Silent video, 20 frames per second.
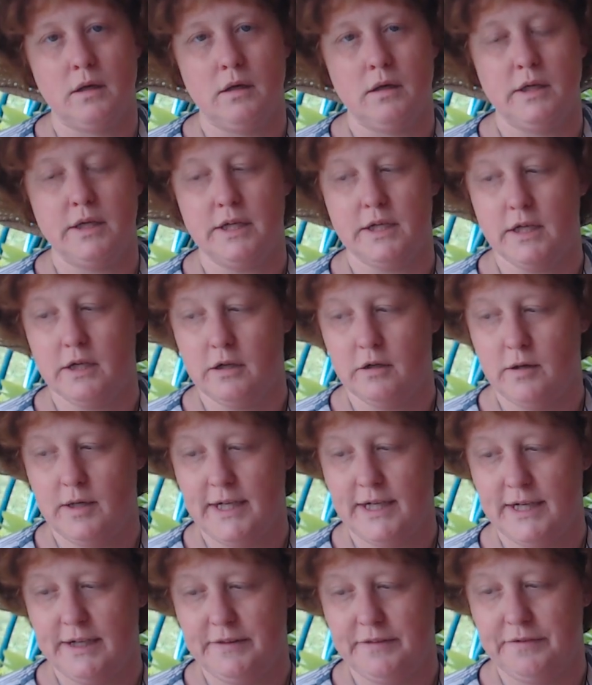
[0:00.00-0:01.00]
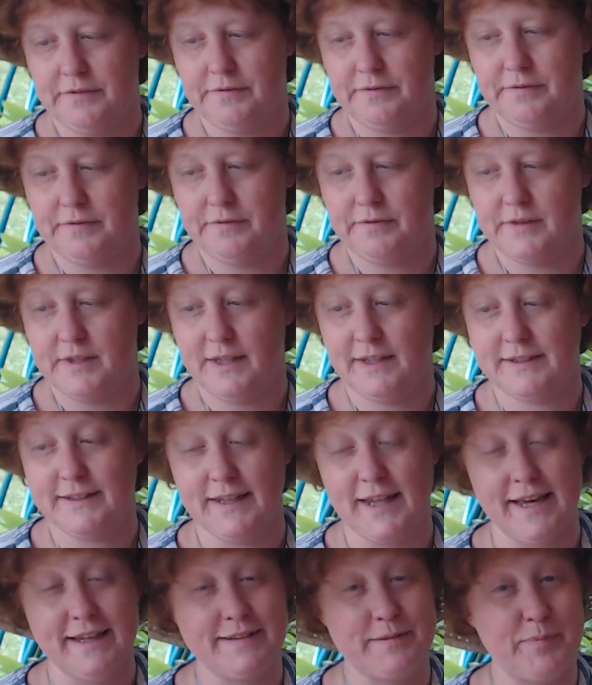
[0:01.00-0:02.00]
And this
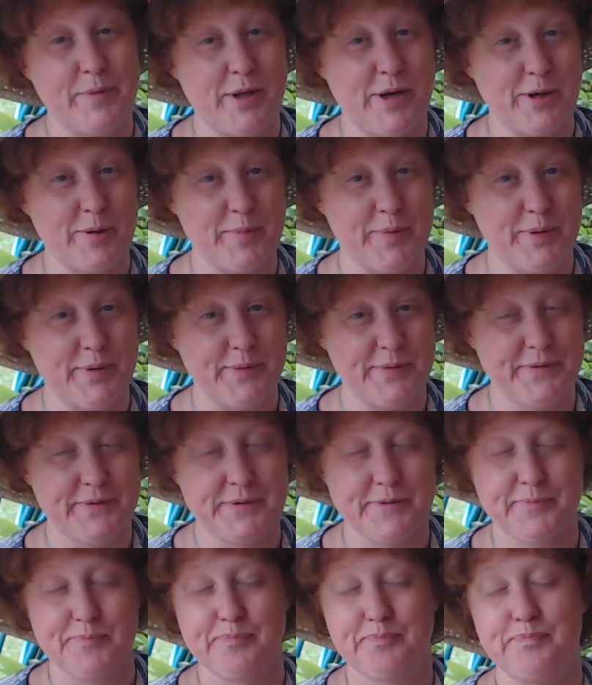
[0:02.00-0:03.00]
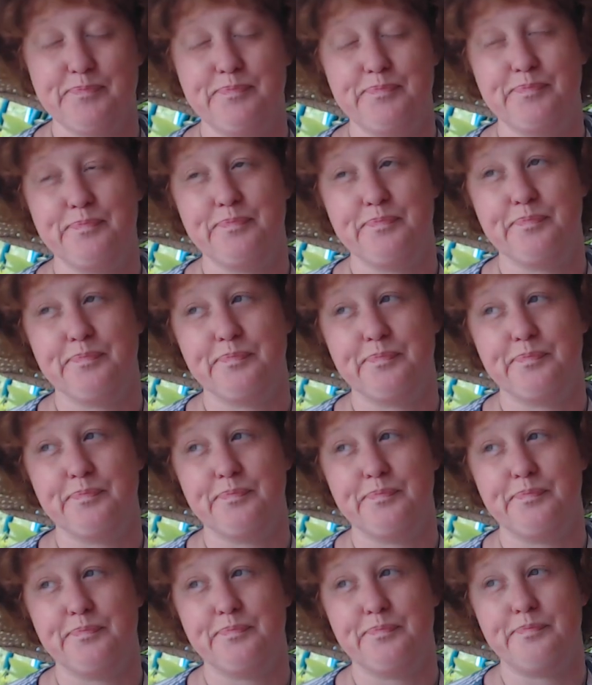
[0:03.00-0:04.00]
last blog post
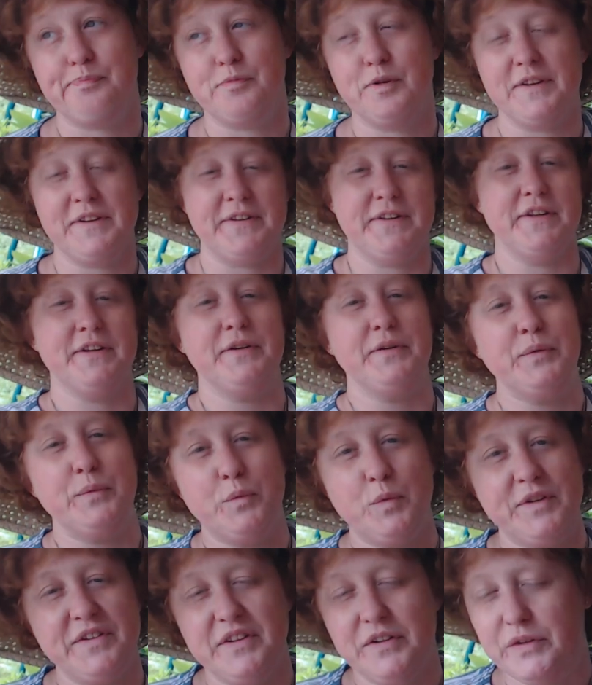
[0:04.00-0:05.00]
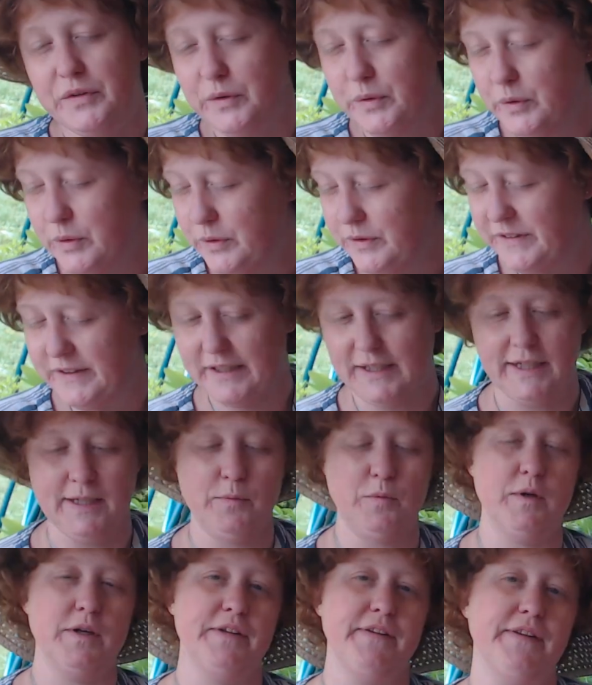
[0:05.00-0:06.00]
was a doozy. It
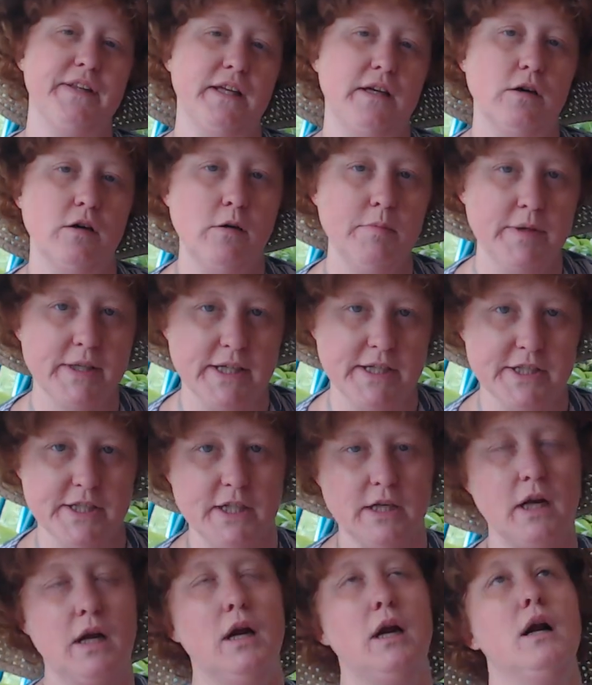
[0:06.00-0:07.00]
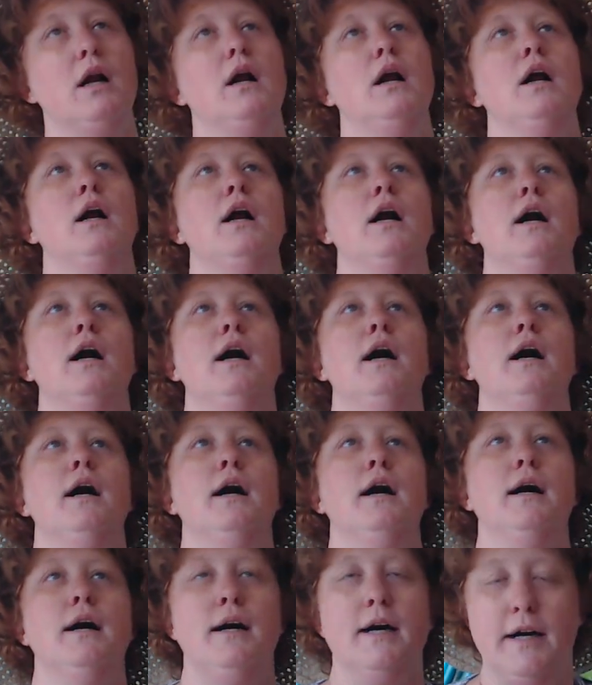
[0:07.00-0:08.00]
was the culmination
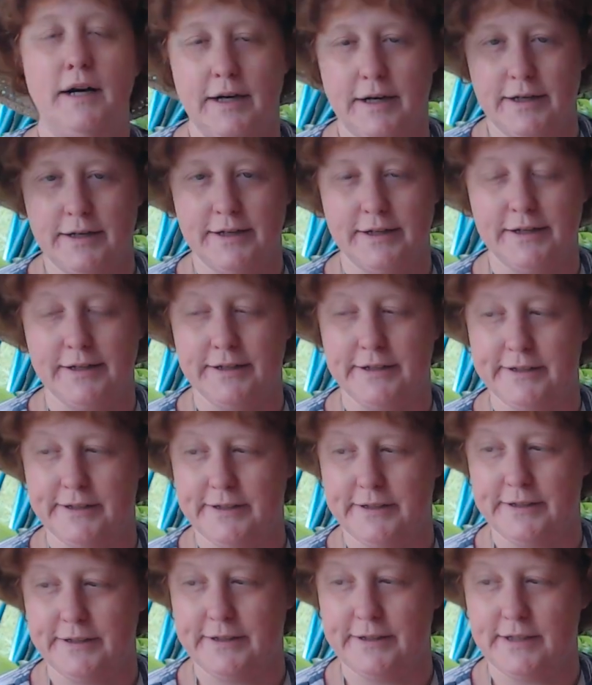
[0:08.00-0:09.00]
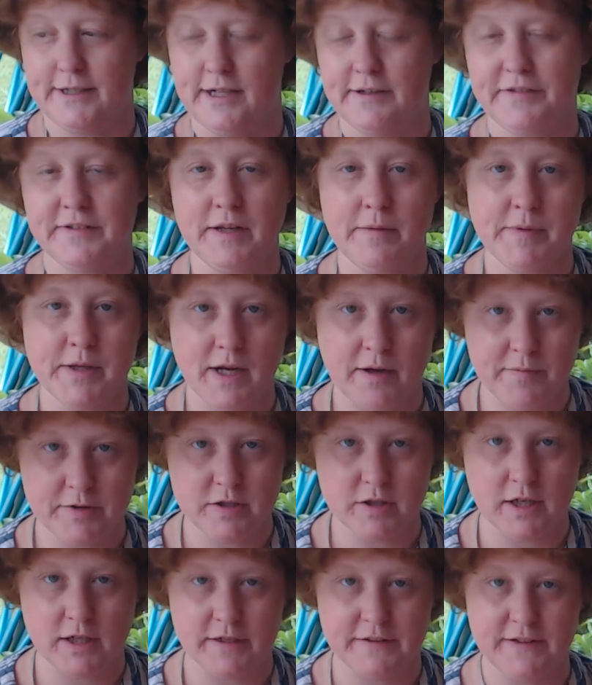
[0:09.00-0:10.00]
of something I've been
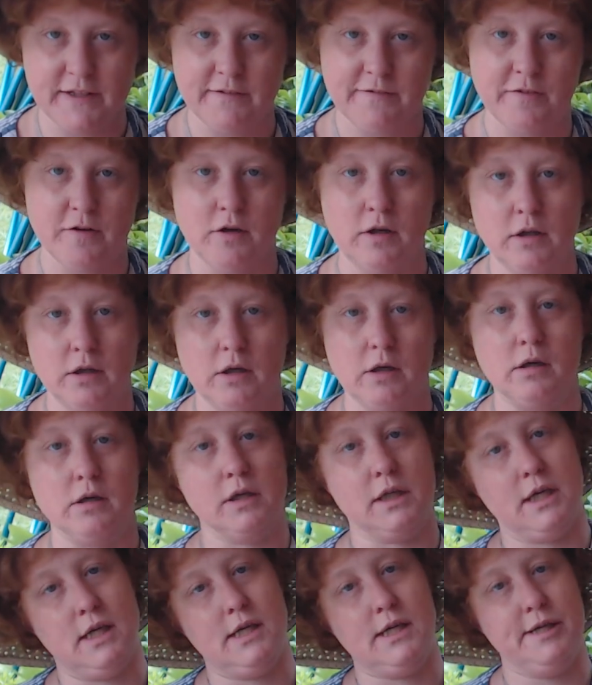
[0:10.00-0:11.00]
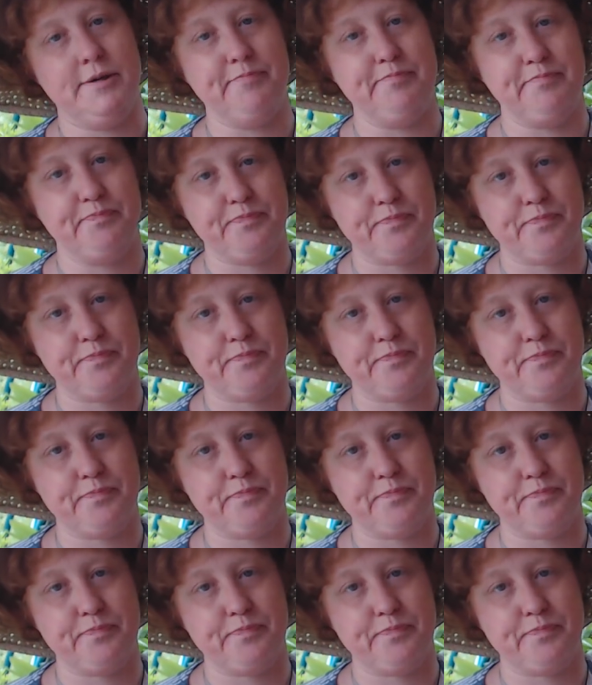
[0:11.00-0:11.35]
trying to say for a long time.